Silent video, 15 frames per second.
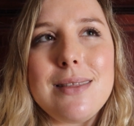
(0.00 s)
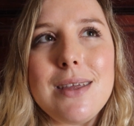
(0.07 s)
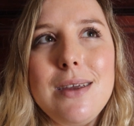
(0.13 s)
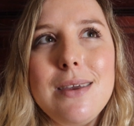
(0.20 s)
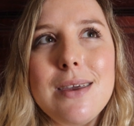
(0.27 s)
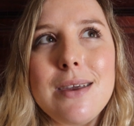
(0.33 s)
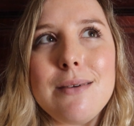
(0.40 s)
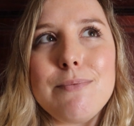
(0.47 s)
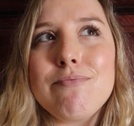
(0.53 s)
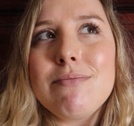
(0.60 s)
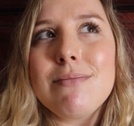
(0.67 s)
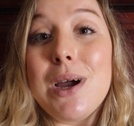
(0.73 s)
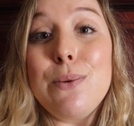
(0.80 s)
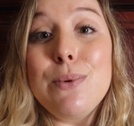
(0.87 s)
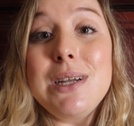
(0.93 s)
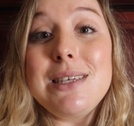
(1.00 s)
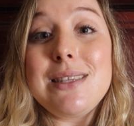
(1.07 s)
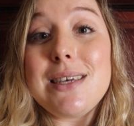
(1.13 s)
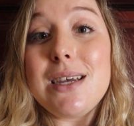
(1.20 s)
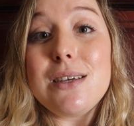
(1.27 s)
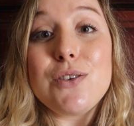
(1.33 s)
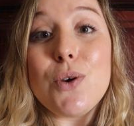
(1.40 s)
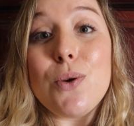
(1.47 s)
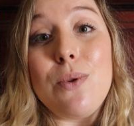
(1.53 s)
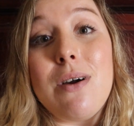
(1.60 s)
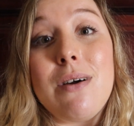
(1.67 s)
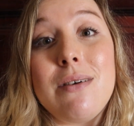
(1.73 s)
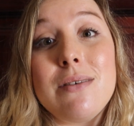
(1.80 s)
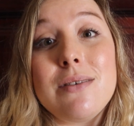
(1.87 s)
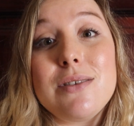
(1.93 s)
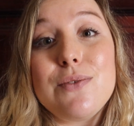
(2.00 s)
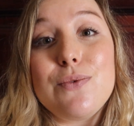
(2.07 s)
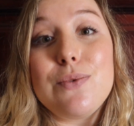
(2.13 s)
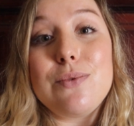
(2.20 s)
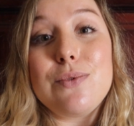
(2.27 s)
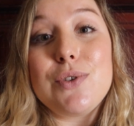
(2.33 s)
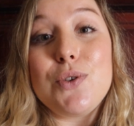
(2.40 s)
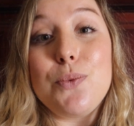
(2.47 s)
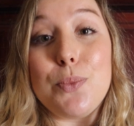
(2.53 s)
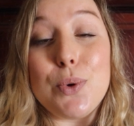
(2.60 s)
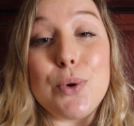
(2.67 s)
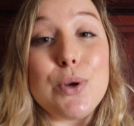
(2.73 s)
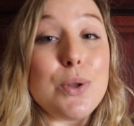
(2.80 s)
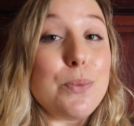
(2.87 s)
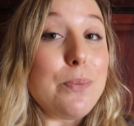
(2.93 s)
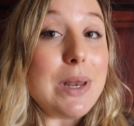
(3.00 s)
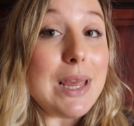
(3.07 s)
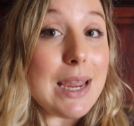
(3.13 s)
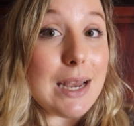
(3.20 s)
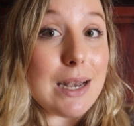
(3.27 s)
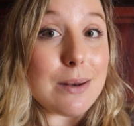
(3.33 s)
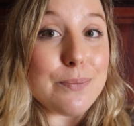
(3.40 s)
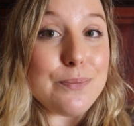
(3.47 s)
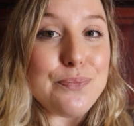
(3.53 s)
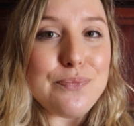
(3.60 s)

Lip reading: thinking, why will it take so long to board the plane?